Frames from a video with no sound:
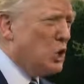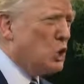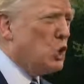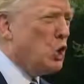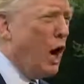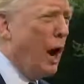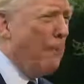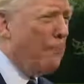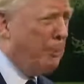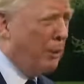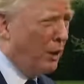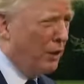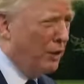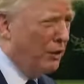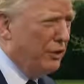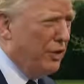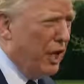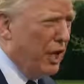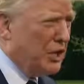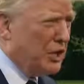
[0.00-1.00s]
Trouble,
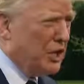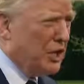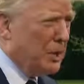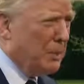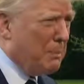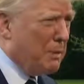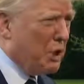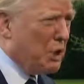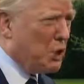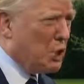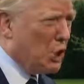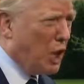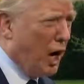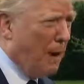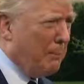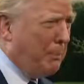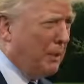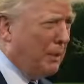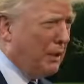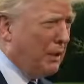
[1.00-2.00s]
nothing but
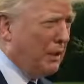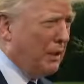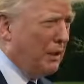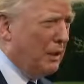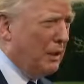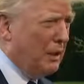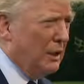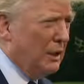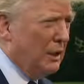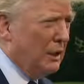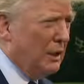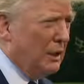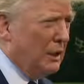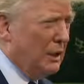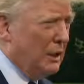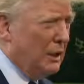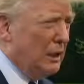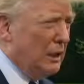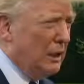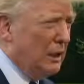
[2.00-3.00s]
trouble.
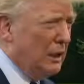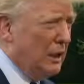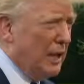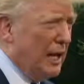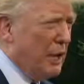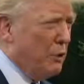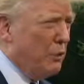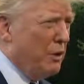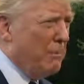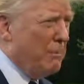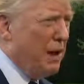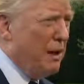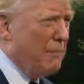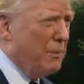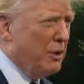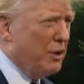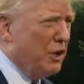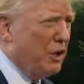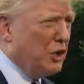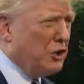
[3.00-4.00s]
And
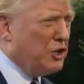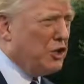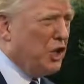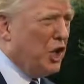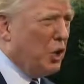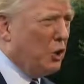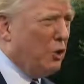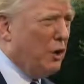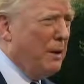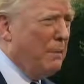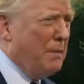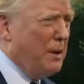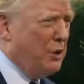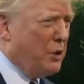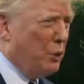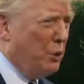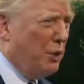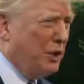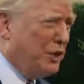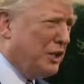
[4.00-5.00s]
remember this the agreement,
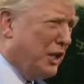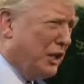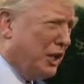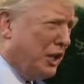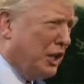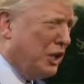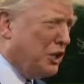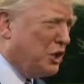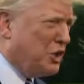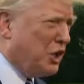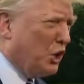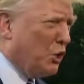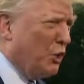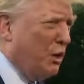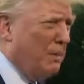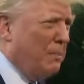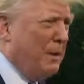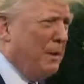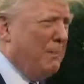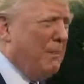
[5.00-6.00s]
the ridiculous
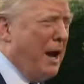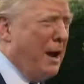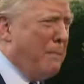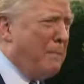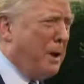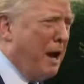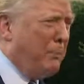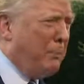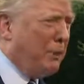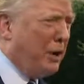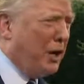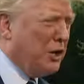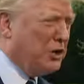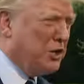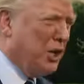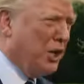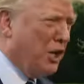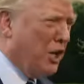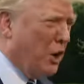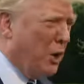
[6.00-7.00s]
agreement made by
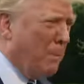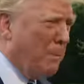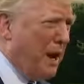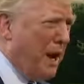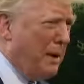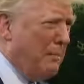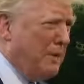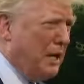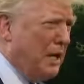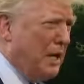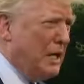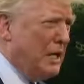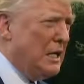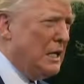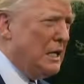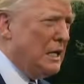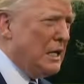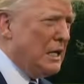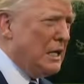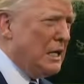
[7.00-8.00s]
President Obama,
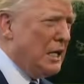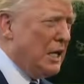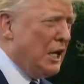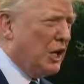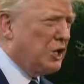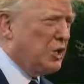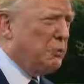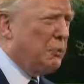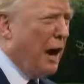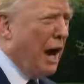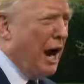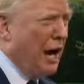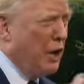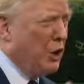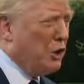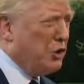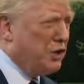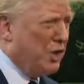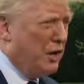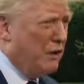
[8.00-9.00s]

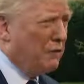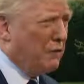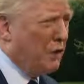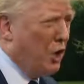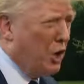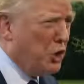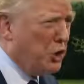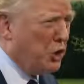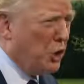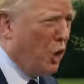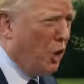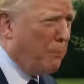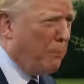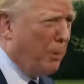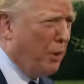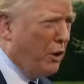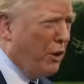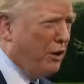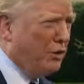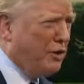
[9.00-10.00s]
expires in a very short
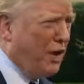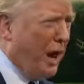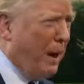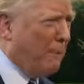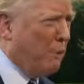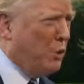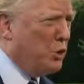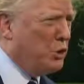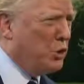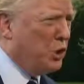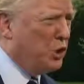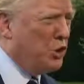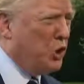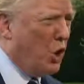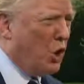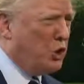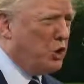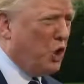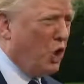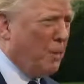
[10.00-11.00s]
period of time. It was a
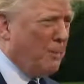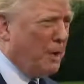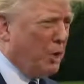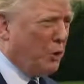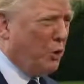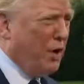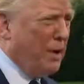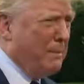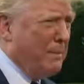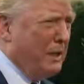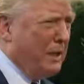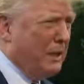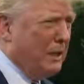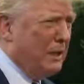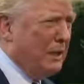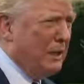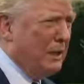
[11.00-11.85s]
short term agreement.